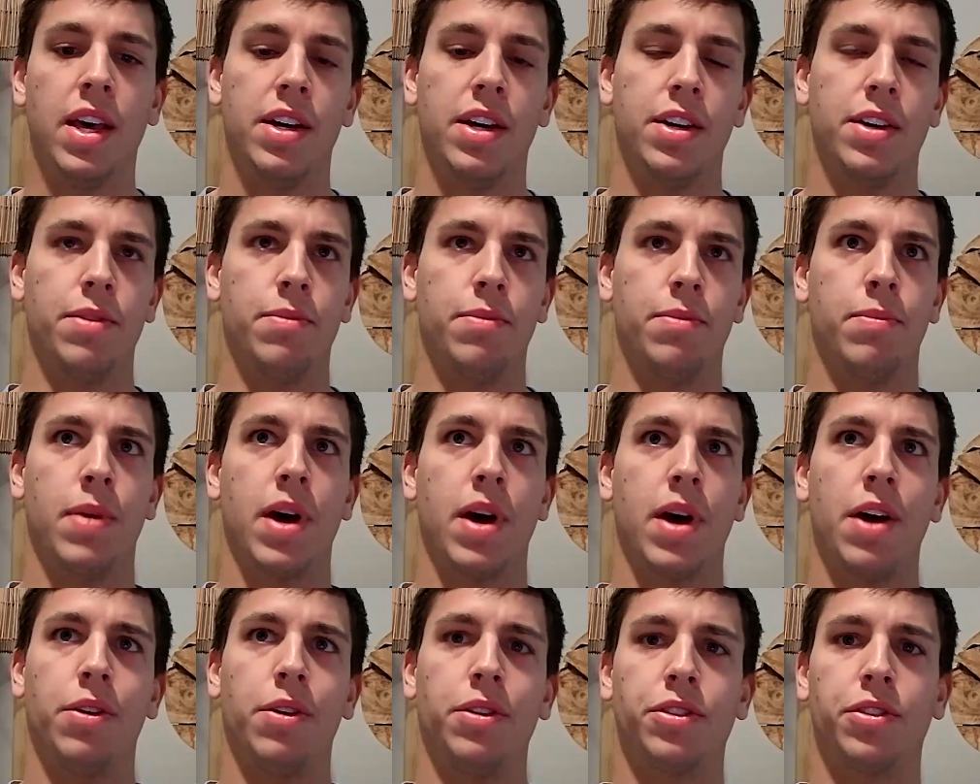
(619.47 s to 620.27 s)

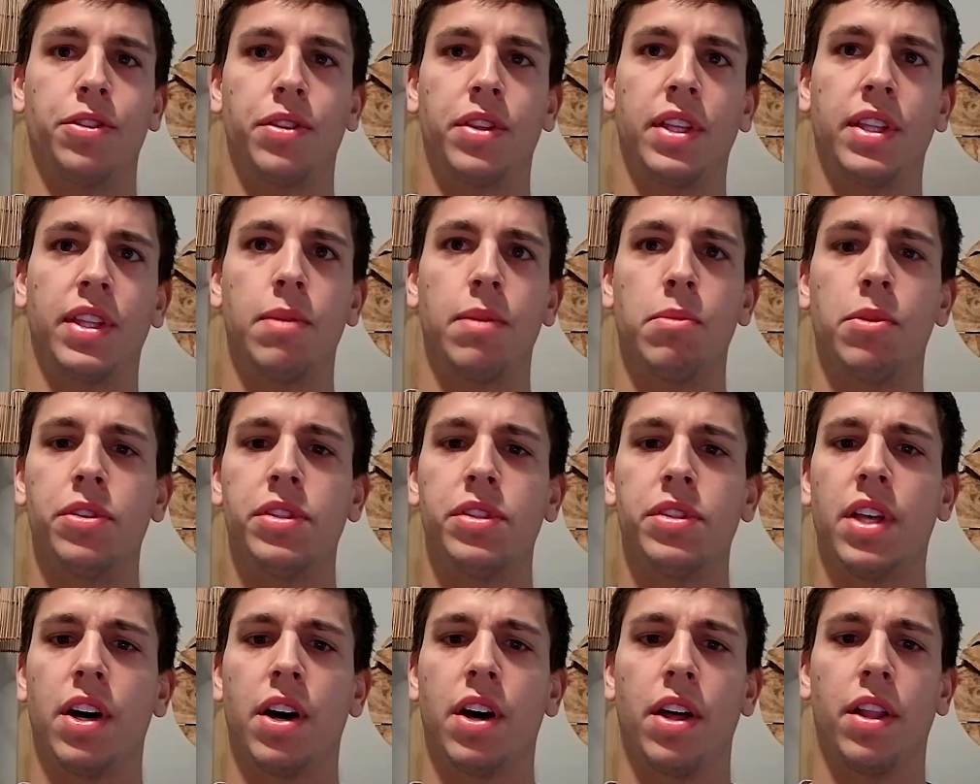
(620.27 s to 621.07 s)
I also think that
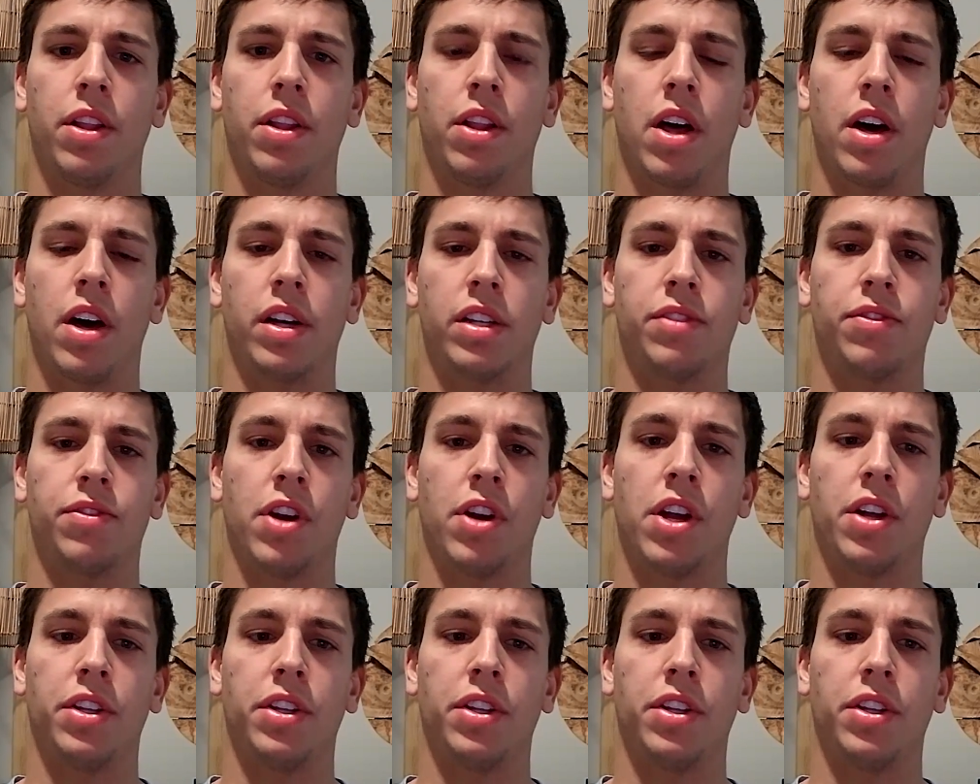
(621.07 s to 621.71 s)
most of the unlocks for